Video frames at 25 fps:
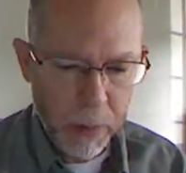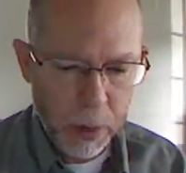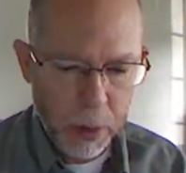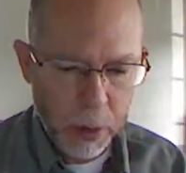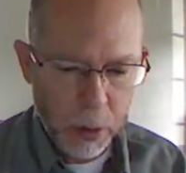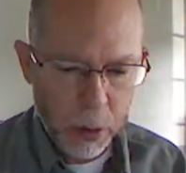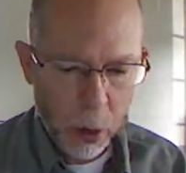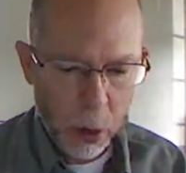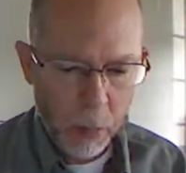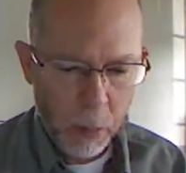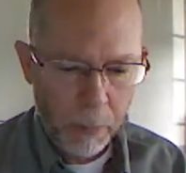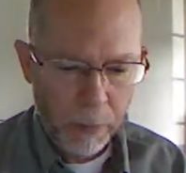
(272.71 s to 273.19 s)

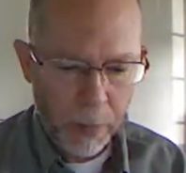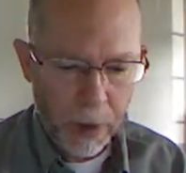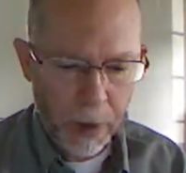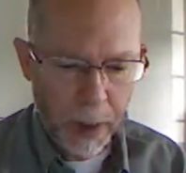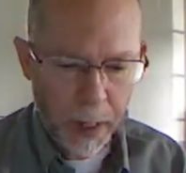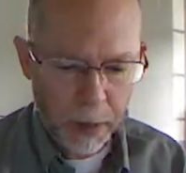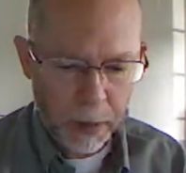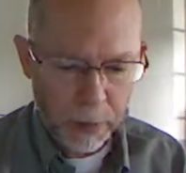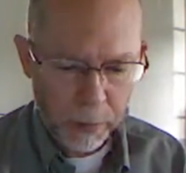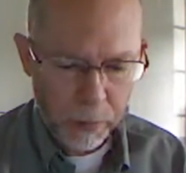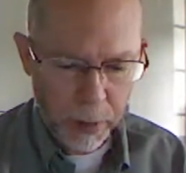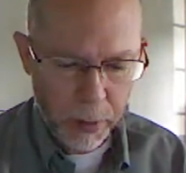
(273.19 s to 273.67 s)
So hopefully
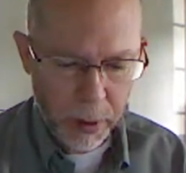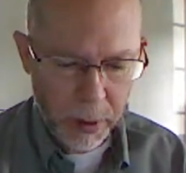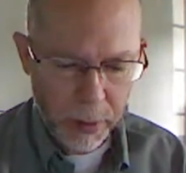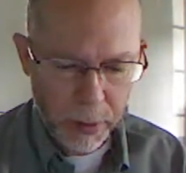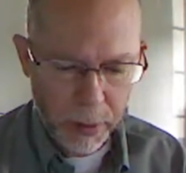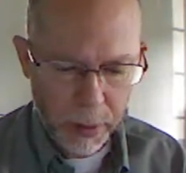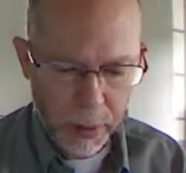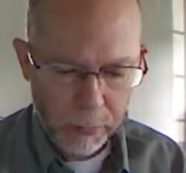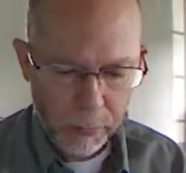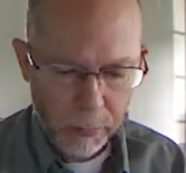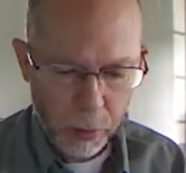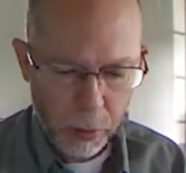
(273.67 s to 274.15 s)

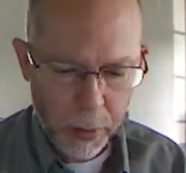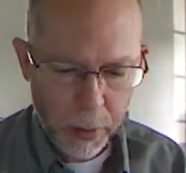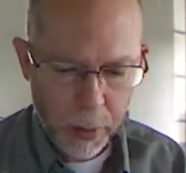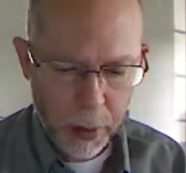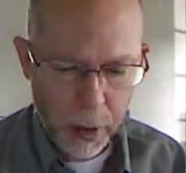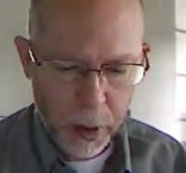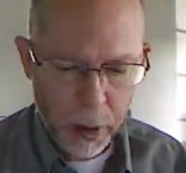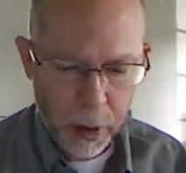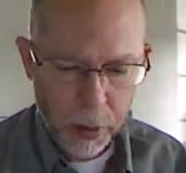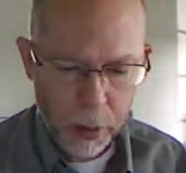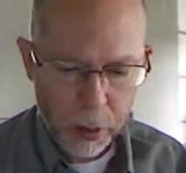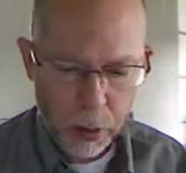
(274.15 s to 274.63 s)
that's it for
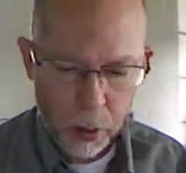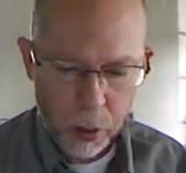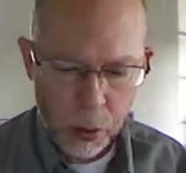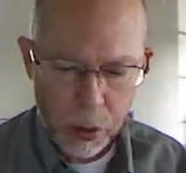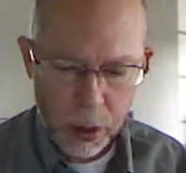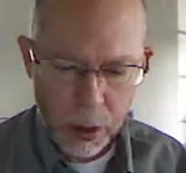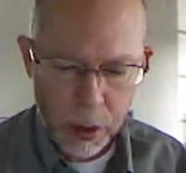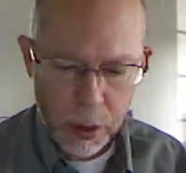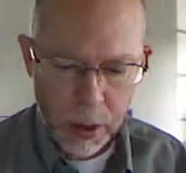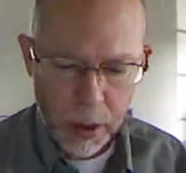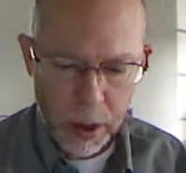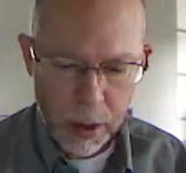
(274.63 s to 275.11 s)
the two
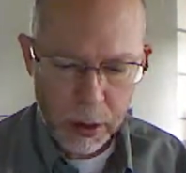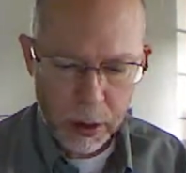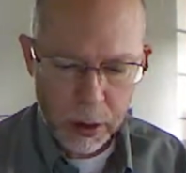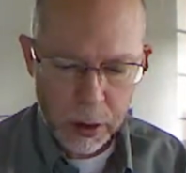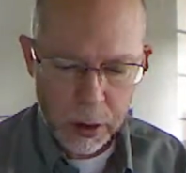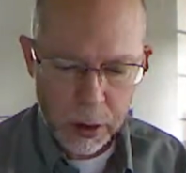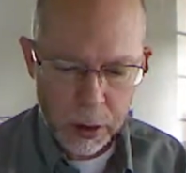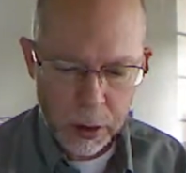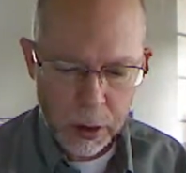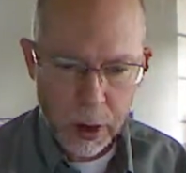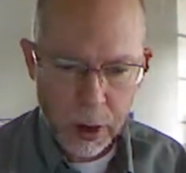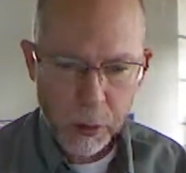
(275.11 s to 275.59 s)

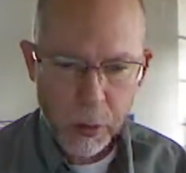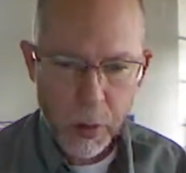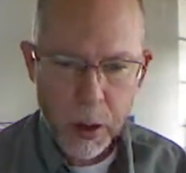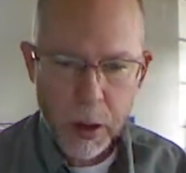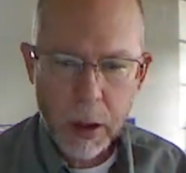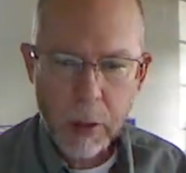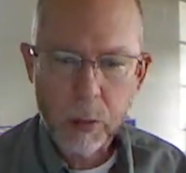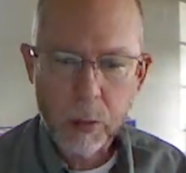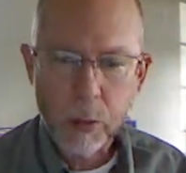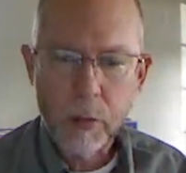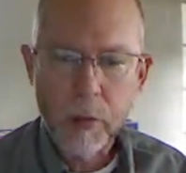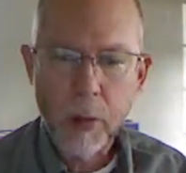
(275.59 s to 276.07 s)
sections, and we
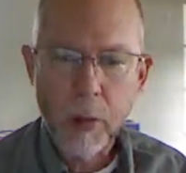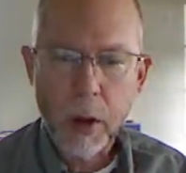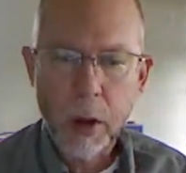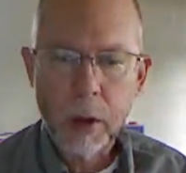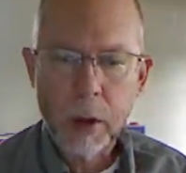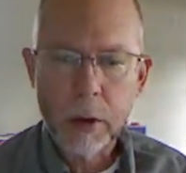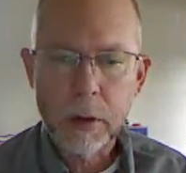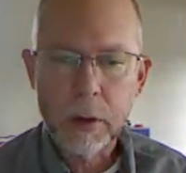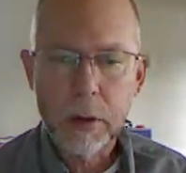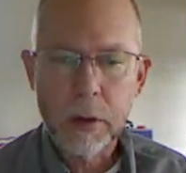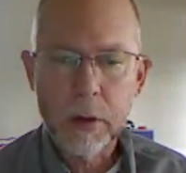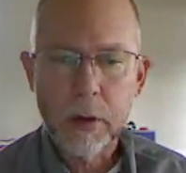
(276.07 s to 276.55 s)
can move
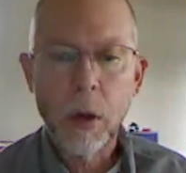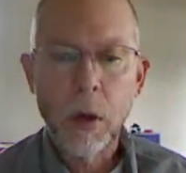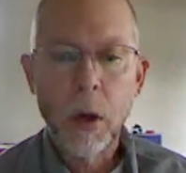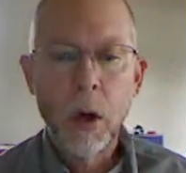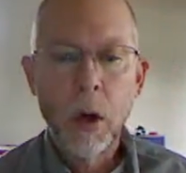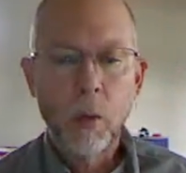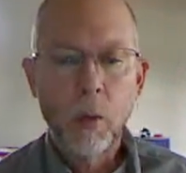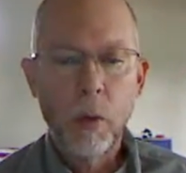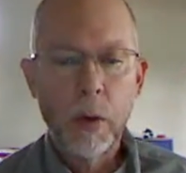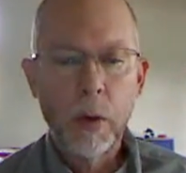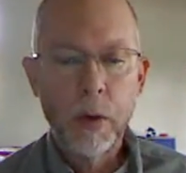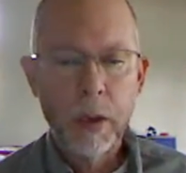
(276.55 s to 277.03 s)
on to
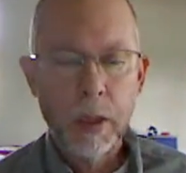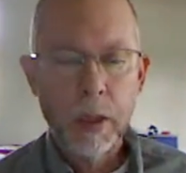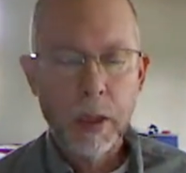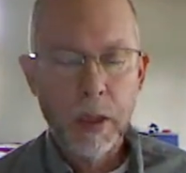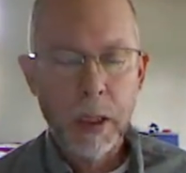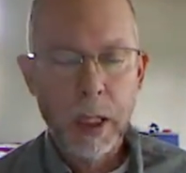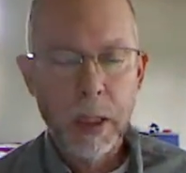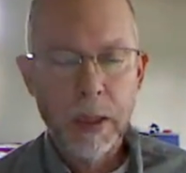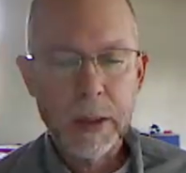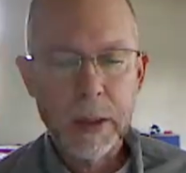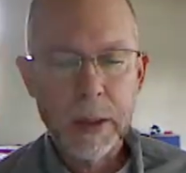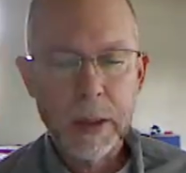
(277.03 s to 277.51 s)
what this
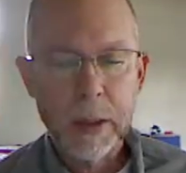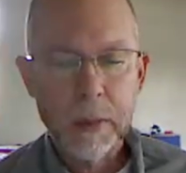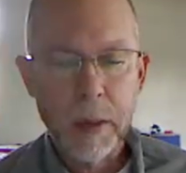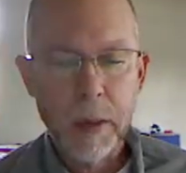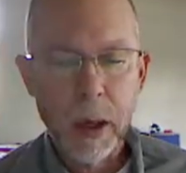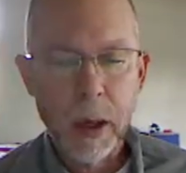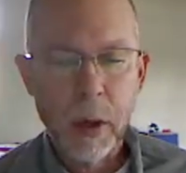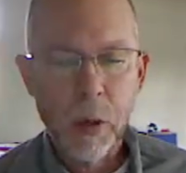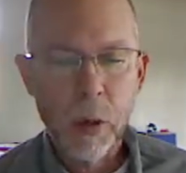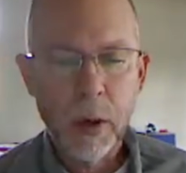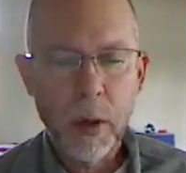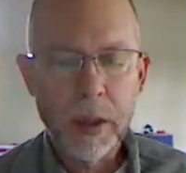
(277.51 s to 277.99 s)
class is
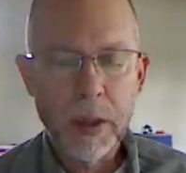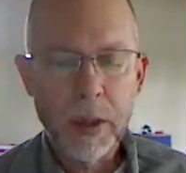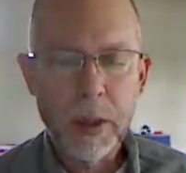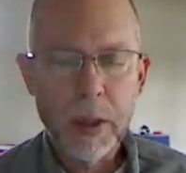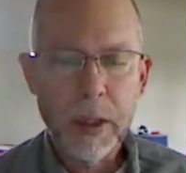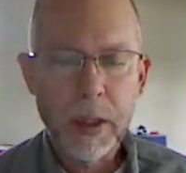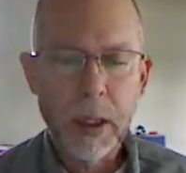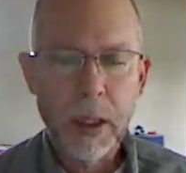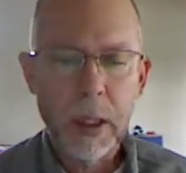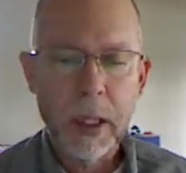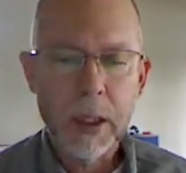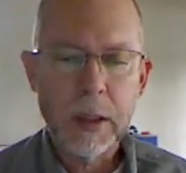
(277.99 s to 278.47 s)
about. What is
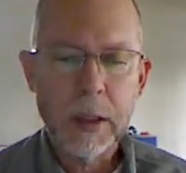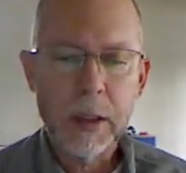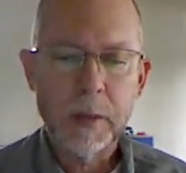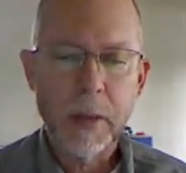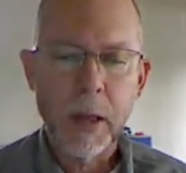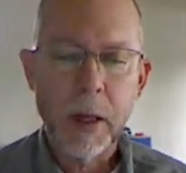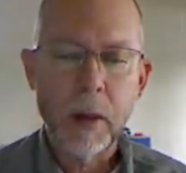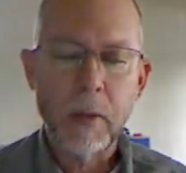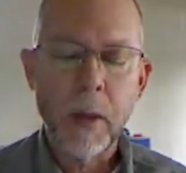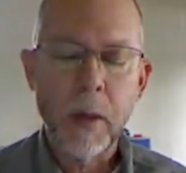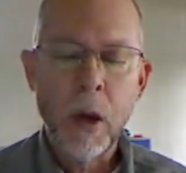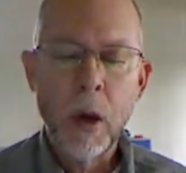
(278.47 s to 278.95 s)
this class
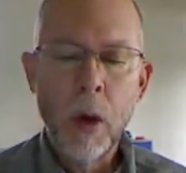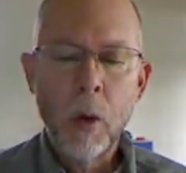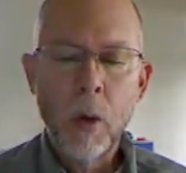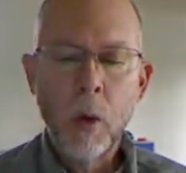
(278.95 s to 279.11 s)
about?